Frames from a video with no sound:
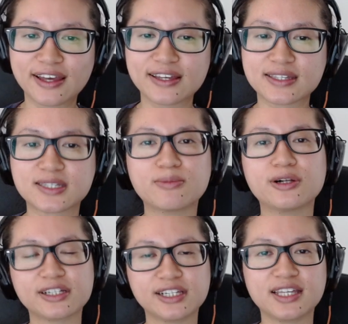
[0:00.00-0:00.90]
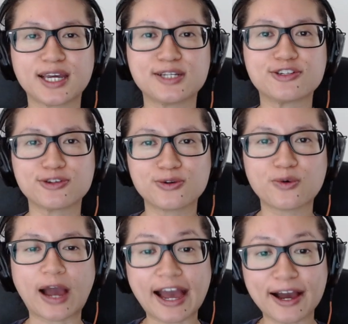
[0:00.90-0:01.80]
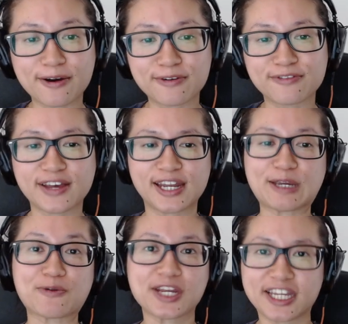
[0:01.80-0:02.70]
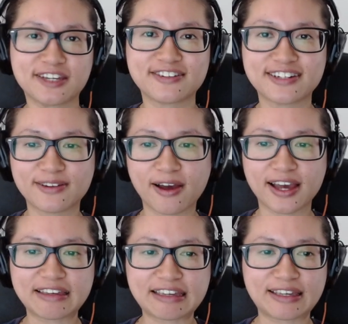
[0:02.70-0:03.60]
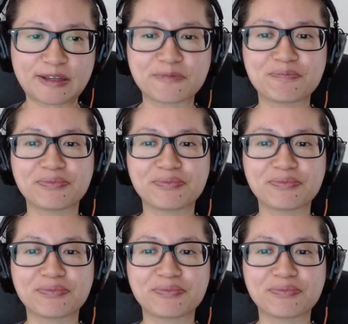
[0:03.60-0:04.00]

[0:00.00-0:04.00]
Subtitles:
symbolically they do have an ingredient, i.e.